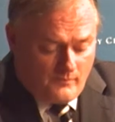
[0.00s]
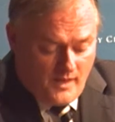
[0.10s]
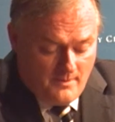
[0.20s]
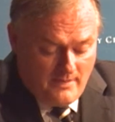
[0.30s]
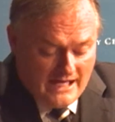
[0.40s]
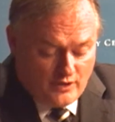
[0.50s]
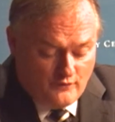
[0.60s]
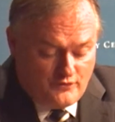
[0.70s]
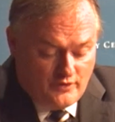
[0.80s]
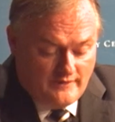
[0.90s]
back there
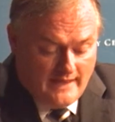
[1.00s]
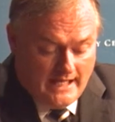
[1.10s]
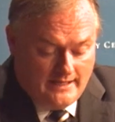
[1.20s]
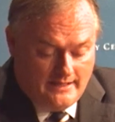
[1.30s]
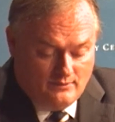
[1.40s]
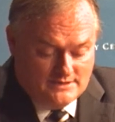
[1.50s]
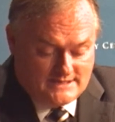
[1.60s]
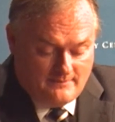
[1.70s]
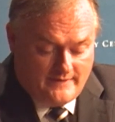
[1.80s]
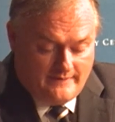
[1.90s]
if you did that, and it was
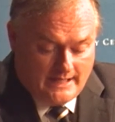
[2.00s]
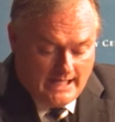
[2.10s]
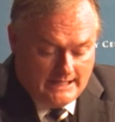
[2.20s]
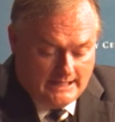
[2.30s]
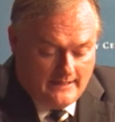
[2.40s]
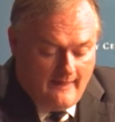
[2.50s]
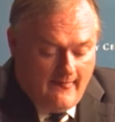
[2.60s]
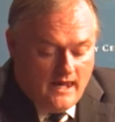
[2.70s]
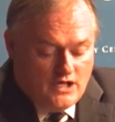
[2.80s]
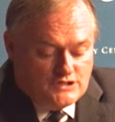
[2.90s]
something that I did.
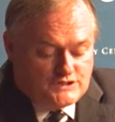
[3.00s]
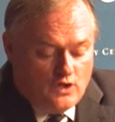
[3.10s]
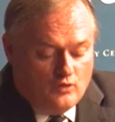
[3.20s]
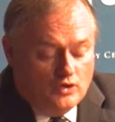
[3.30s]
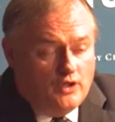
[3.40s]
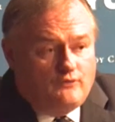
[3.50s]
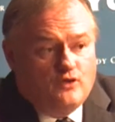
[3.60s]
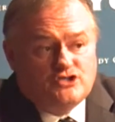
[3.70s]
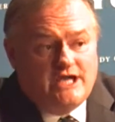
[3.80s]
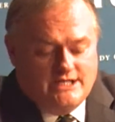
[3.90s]
So look for
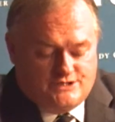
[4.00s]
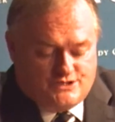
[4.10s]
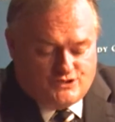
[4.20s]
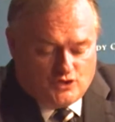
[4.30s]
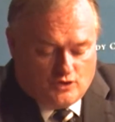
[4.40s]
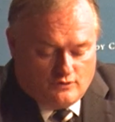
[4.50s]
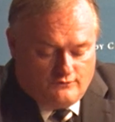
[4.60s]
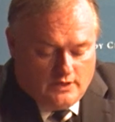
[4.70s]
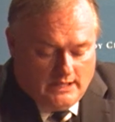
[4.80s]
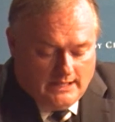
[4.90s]
a chance to serve.
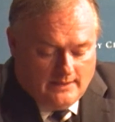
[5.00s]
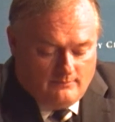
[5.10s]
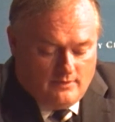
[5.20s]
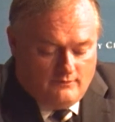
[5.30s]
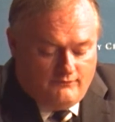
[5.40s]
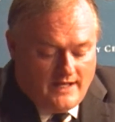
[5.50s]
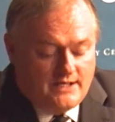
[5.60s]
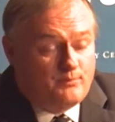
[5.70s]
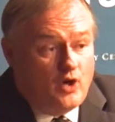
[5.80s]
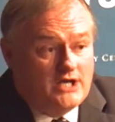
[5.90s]
Find
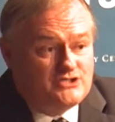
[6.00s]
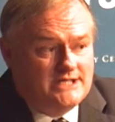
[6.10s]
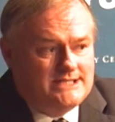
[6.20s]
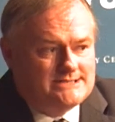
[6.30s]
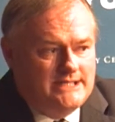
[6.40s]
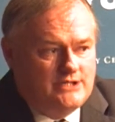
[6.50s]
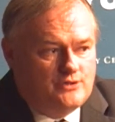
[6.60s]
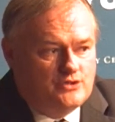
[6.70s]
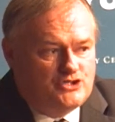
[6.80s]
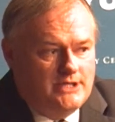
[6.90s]
a project as an
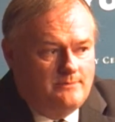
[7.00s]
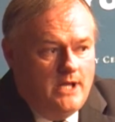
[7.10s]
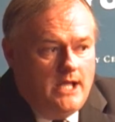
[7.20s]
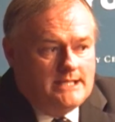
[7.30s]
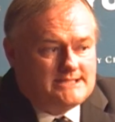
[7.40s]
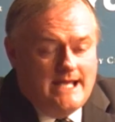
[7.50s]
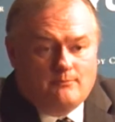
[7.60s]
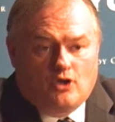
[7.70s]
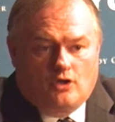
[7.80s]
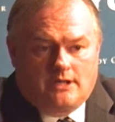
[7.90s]
internship.
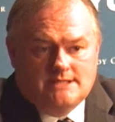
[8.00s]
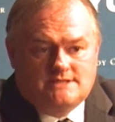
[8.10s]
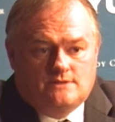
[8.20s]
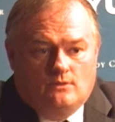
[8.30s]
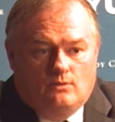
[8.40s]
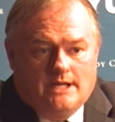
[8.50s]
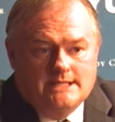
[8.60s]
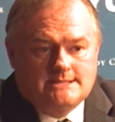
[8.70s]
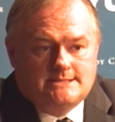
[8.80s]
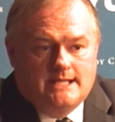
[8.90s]
Sam Gerkness
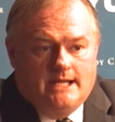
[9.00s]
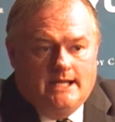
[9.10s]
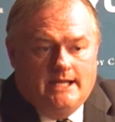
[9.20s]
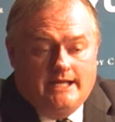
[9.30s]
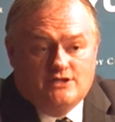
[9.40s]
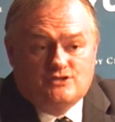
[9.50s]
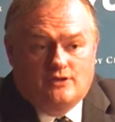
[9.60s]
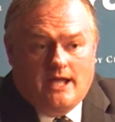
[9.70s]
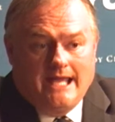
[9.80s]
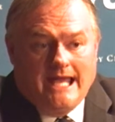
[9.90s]
was an
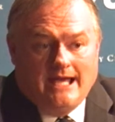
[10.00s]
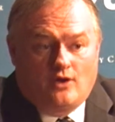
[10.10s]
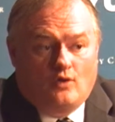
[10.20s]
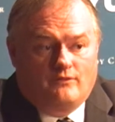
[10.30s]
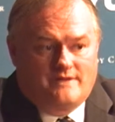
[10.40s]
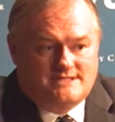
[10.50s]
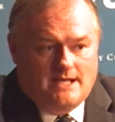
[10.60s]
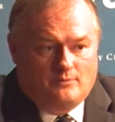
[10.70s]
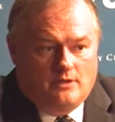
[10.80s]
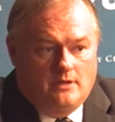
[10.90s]
intern I had over the
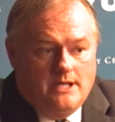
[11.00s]
summer.